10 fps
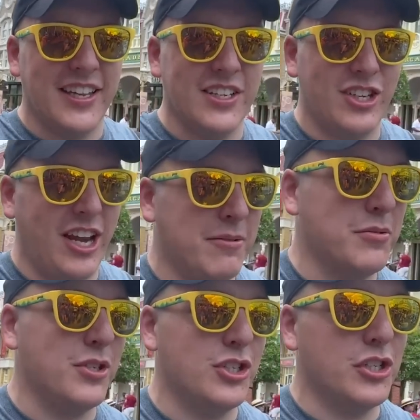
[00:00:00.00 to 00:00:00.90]
And James
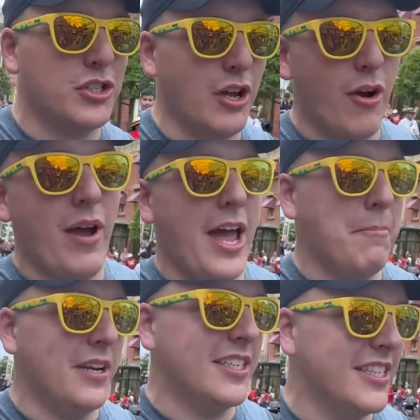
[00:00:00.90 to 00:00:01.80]
was just so
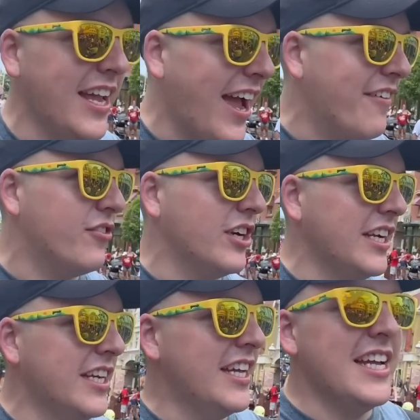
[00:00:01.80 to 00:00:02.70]
happy to see every
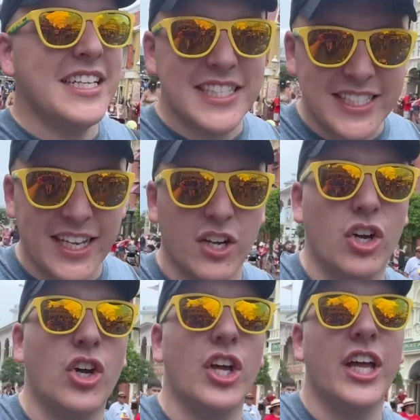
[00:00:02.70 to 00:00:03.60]
single
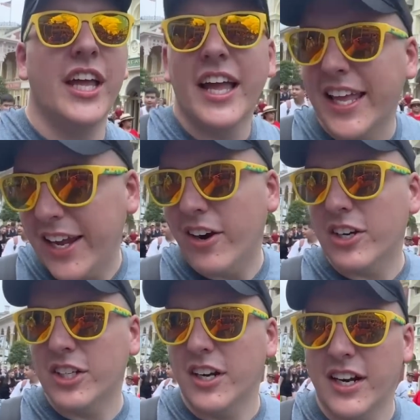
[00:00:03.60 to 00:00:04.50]

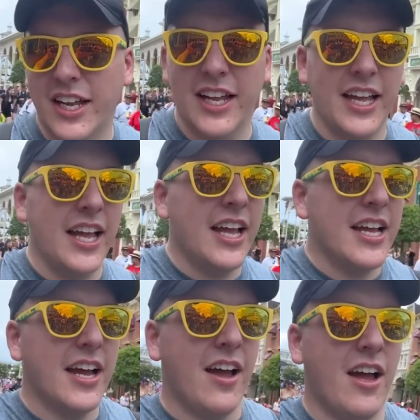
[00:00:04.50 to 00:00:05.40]
character.
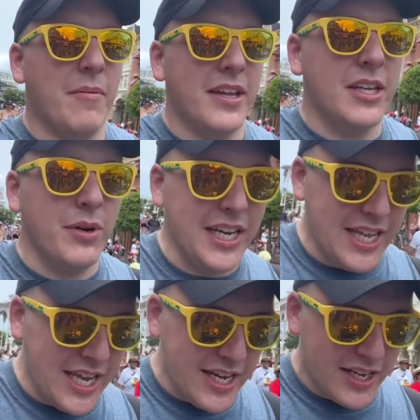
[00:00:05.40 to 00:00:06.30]
I think we need to eat.